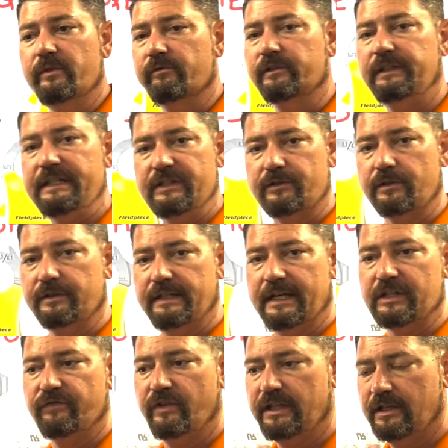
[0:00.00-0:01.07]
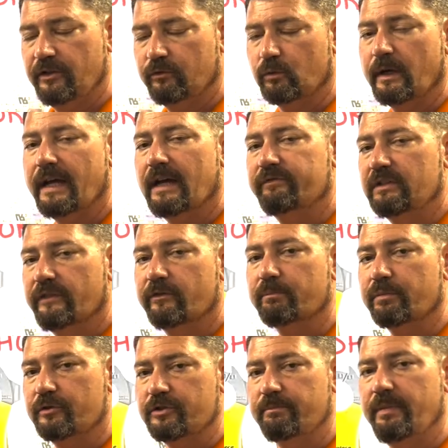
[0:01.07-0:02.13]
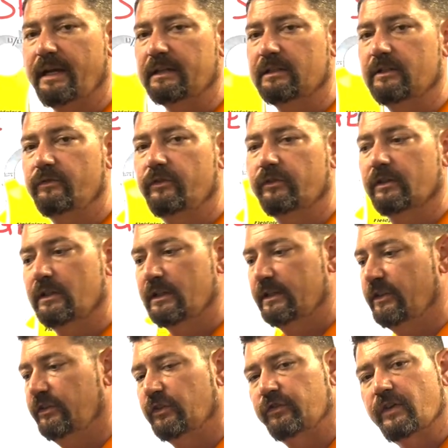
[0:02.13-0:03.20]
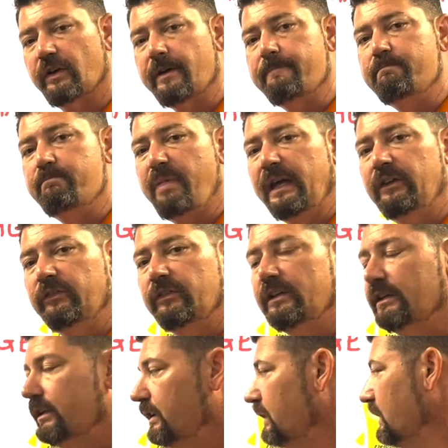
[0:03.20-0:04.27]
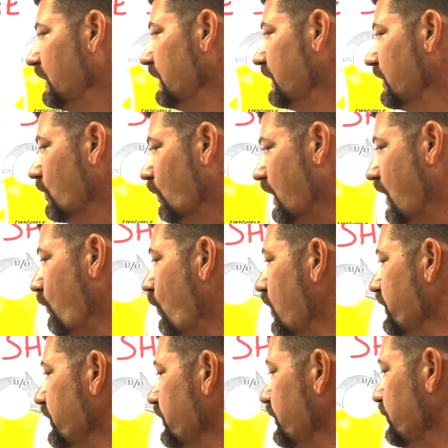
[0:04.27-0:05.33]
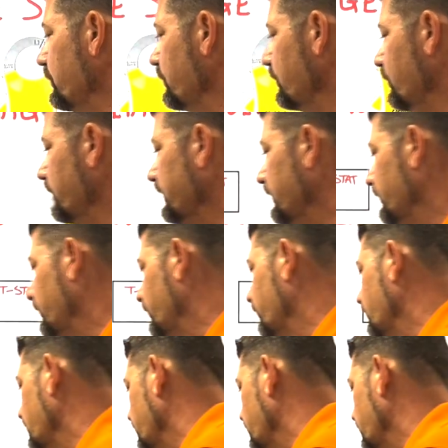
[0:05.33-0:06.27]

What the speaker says: we release our next videos, we'll have different perspectives. This is very basic. What I want you to do is